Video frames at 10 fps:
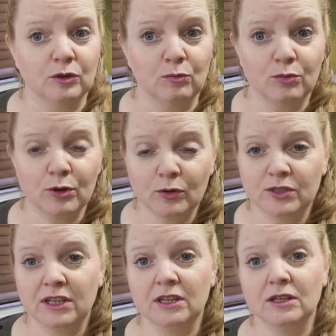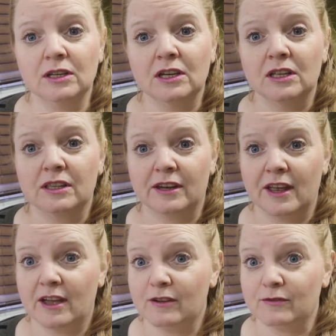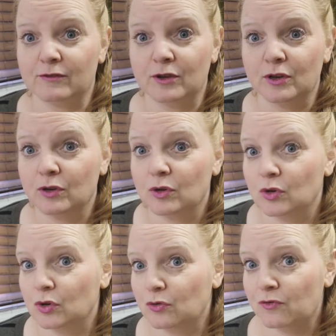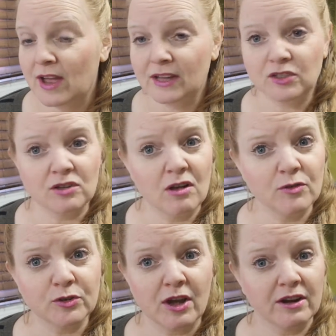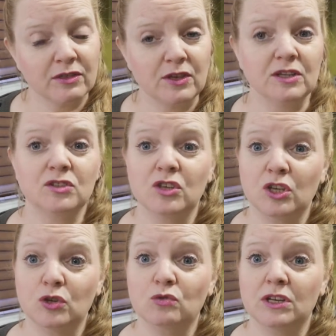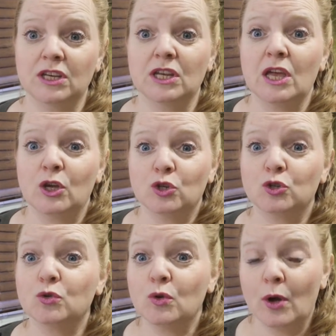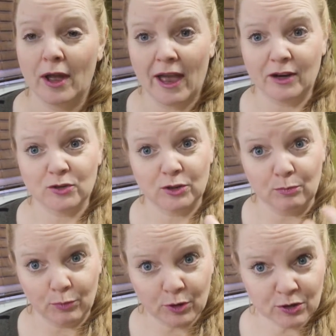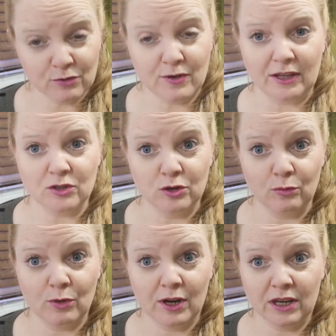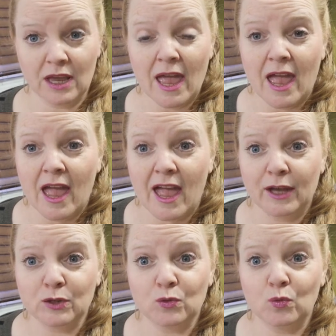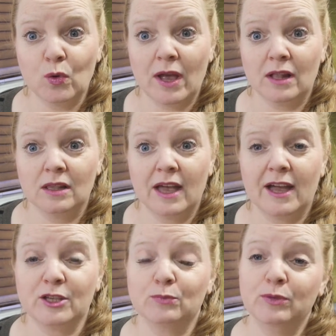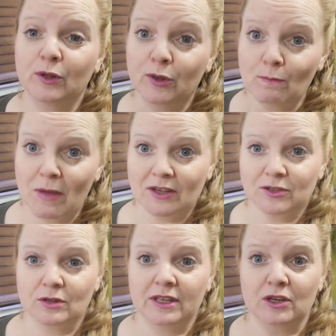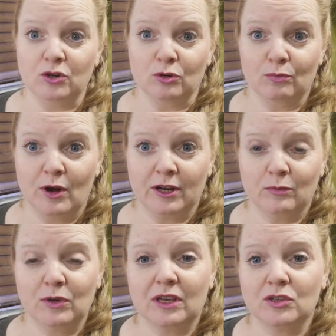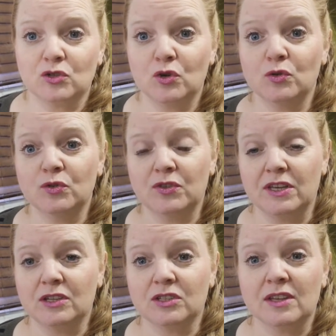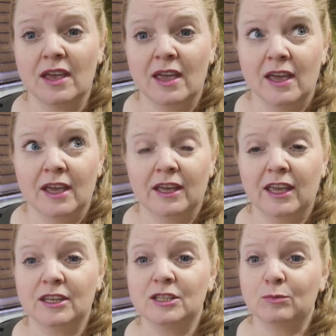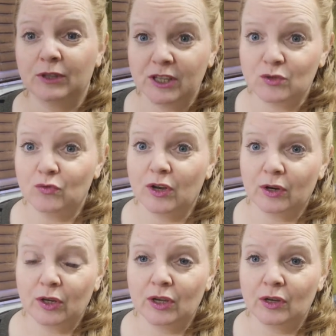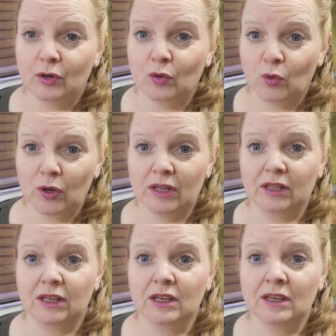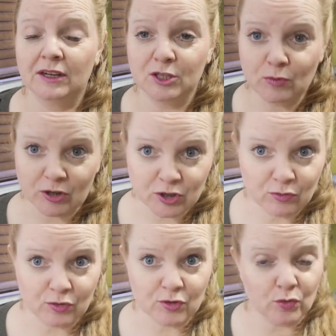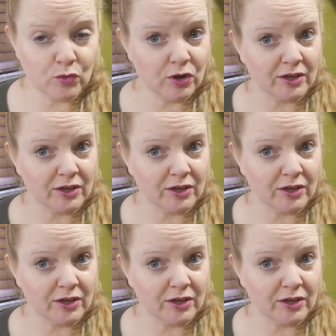good protein, that have good fats, all those kind of things that you need to actually burn the fats in your body, as well as build the muscle in your body, because those things can deplete very quickly, and especially for the